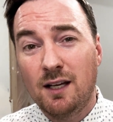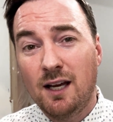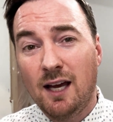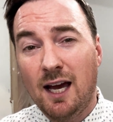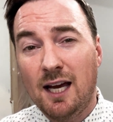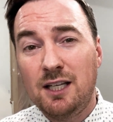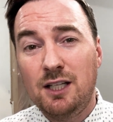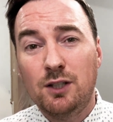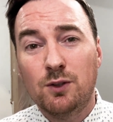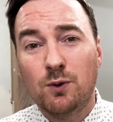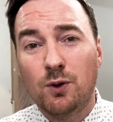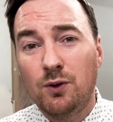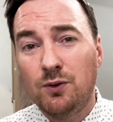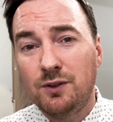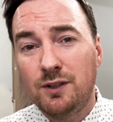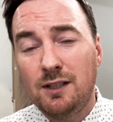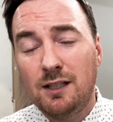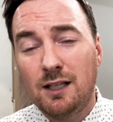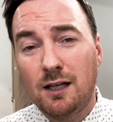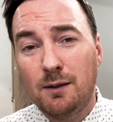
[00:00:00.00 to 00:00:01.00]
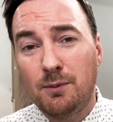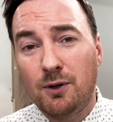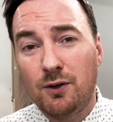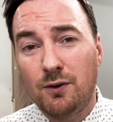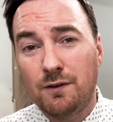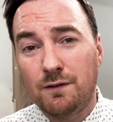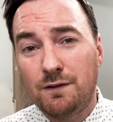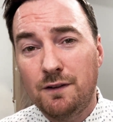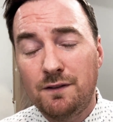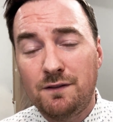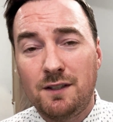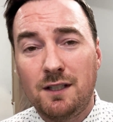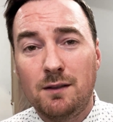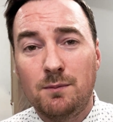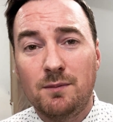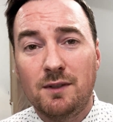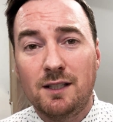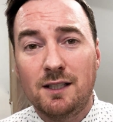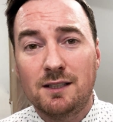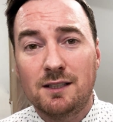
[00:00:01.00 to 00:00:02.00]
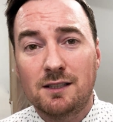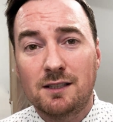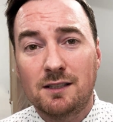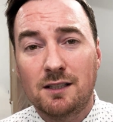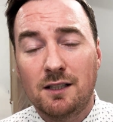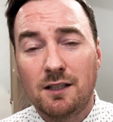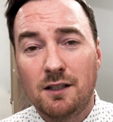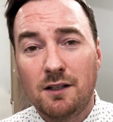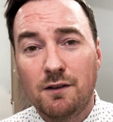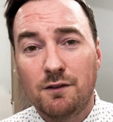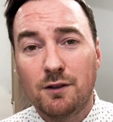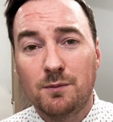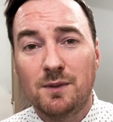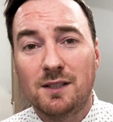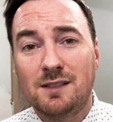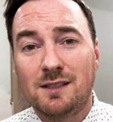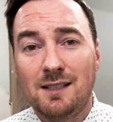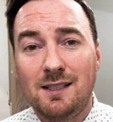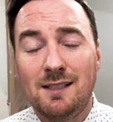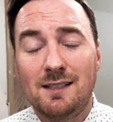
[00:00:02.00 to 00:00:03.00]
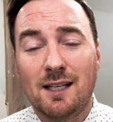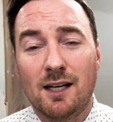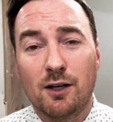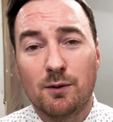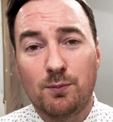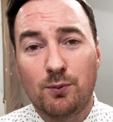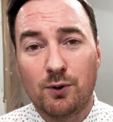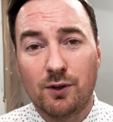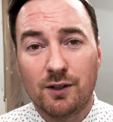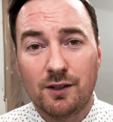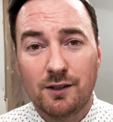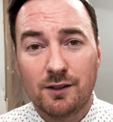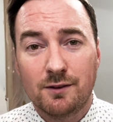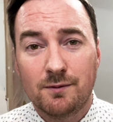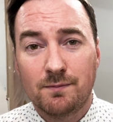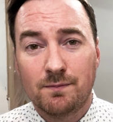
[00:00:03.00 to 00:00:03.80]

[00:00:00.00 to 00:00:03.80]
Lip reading: and you're only about 15 minutes from the city's airport.